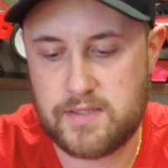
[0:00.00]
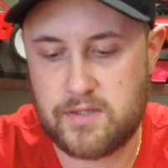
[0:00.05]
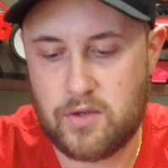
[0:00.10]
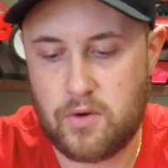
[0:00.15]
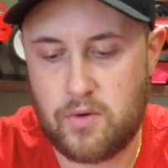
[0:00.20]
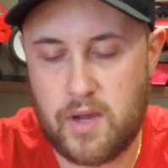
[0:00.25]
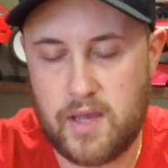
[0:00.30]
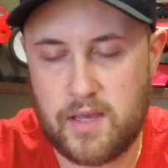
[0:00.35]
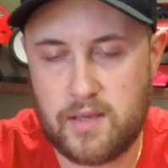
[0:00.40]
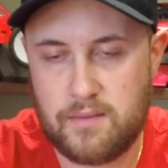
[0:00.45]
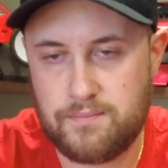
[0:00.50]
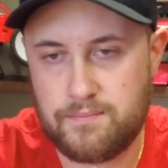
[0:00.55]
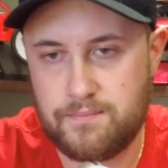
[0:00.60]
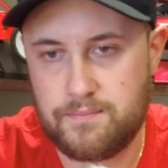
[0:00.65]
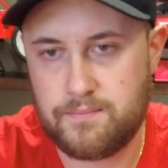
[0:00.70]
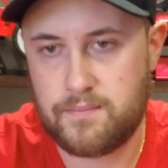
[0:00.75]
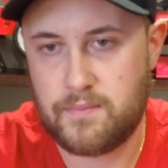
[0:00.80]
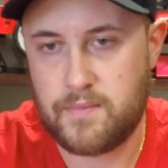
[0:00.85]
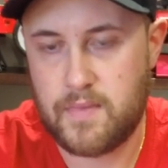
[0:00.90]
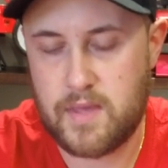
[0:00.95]
So
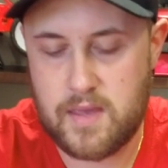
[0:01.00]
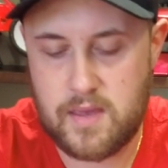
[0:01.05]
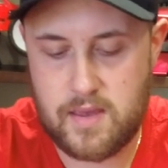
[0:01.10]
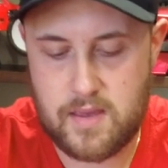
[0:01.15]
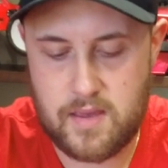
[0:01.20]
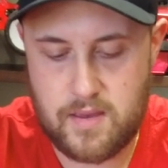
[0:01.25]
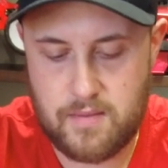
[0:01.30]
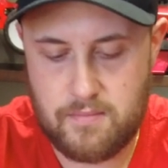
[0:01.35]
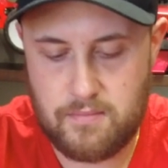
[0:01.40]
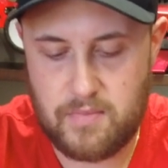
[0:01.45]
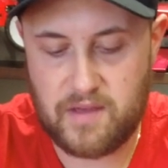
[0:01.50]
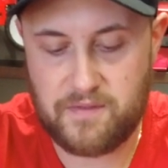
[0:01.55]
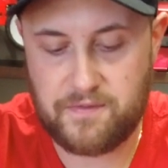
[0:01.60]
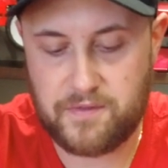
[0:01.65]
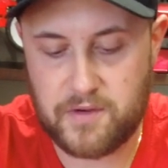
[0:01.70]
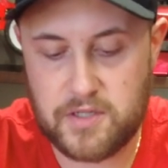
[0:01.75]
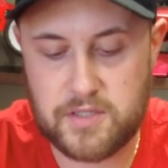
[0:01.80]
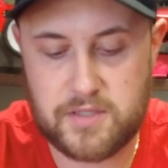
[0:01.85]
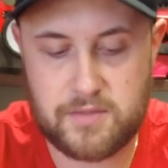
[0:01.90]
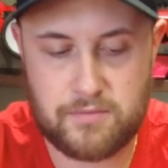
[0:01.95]
my
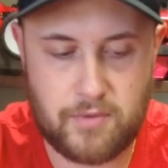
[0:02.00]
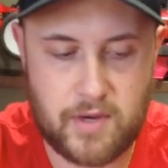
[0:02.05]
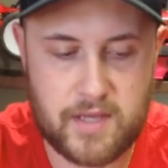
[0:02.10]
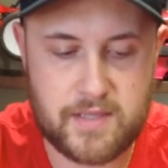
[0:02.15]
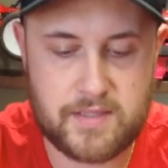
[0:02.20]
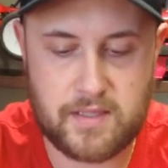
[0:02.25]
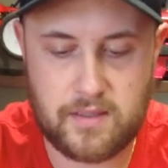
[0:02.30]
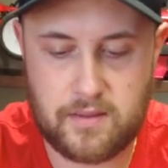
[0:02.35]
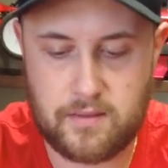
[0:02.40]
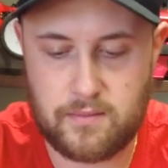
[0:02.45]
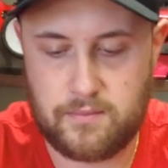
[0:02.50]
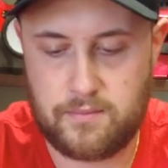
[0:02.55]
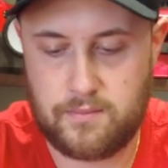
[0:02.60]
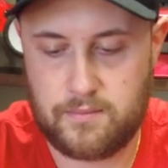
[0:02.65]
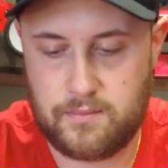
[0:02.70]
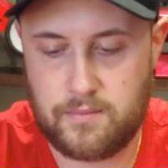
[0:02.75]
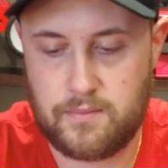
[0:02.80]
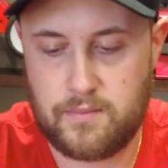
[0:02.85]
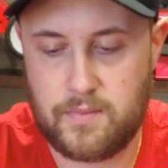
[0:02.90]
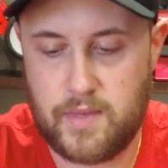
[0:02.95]
first racing
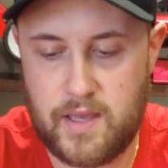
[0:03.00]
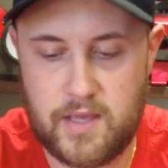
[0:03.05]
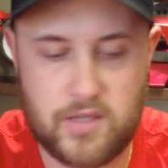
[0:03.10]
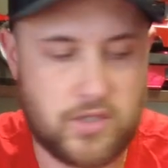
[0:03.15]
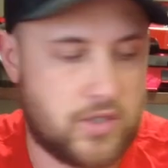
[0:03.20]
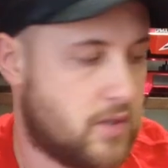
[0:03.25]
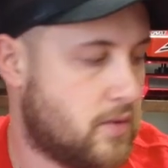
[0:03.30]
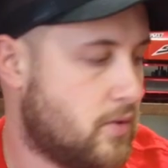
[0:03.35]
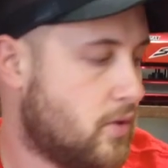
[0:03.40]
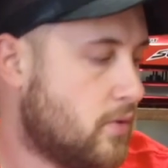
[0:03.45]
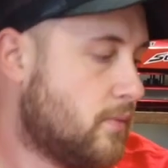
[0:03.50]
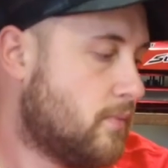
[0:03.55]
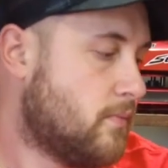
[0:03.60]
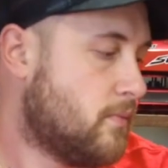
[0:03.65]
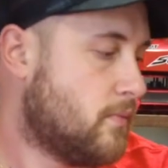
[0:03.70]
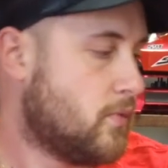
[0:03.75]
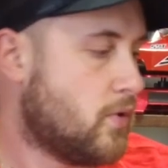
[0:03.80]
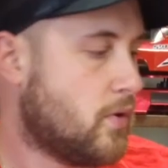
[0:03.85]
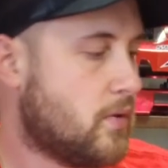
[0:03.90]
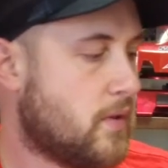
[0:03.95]
engine, not
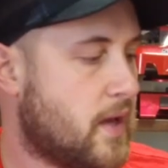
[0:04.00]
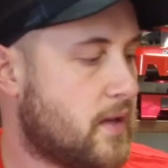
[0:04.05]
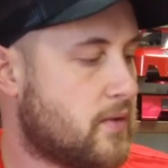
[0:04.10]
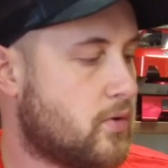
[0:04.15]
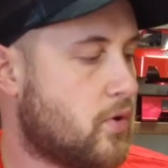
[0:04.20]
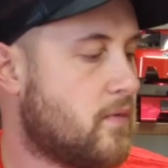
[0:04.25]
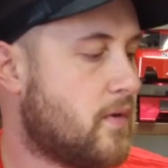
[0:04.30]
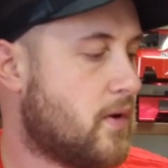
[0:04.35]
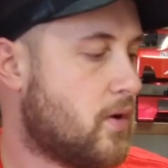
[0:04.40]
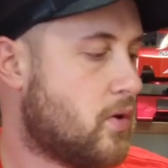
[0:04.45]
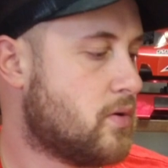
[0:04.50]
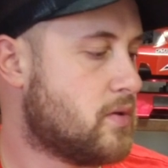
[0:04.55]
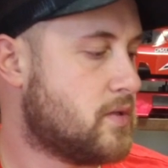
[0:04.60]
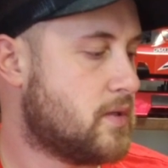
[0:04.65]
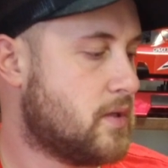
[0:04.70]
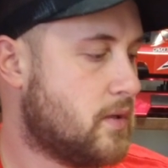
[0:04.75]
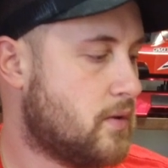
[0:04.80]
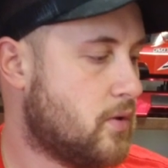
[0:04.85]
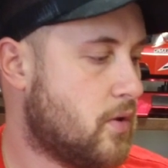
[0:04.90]
like Nova Rossi.